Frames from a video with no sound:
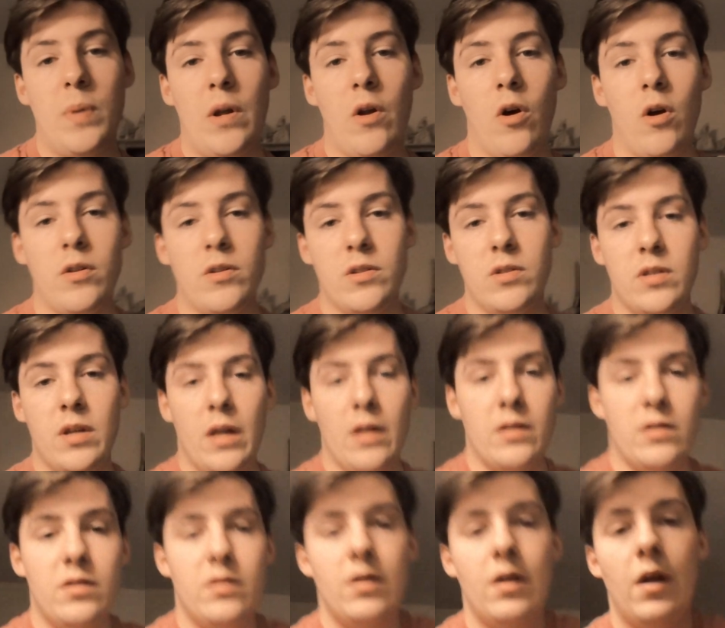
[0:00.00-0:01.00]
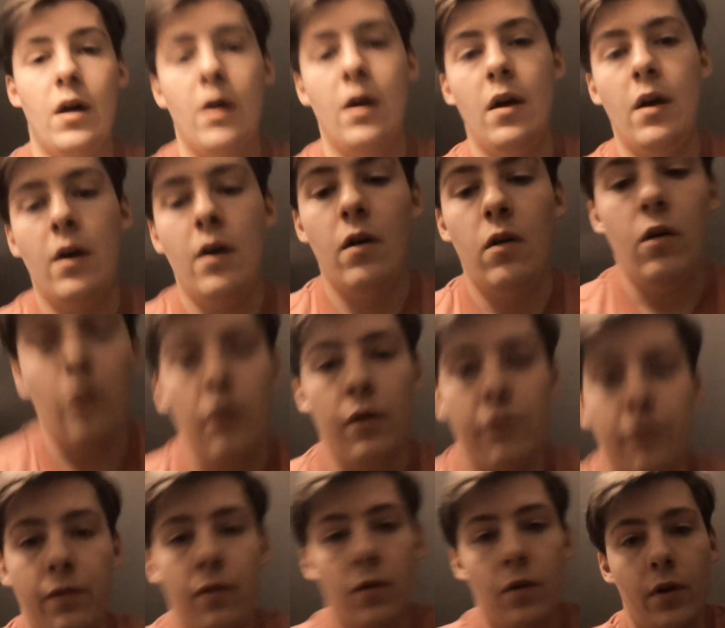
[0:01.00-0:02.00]
has been on
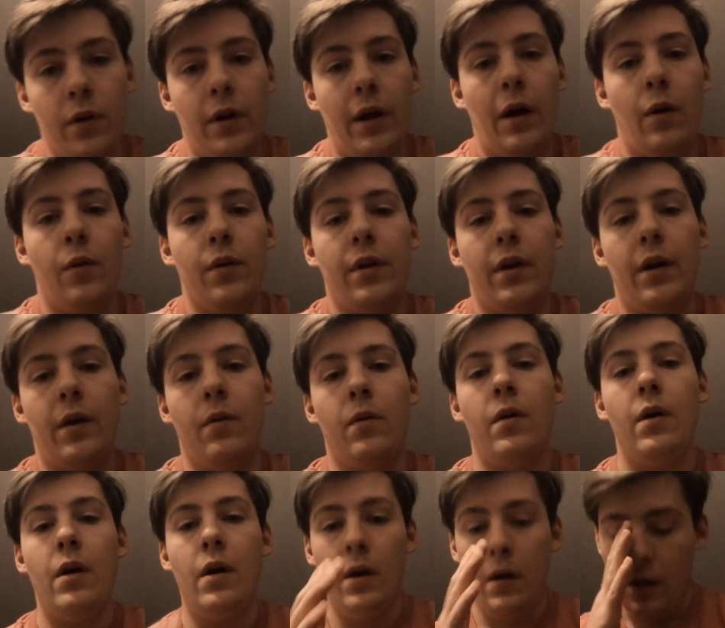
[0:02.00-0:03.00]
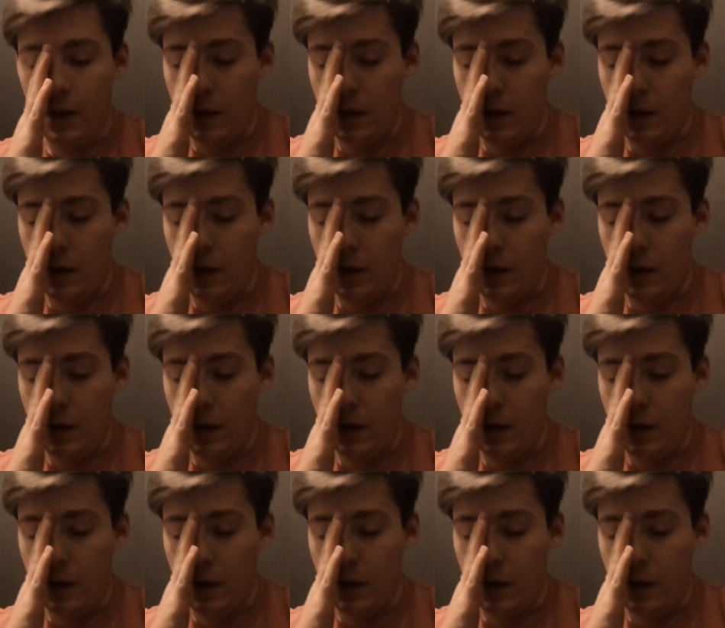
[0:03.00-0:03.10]
for an hour now.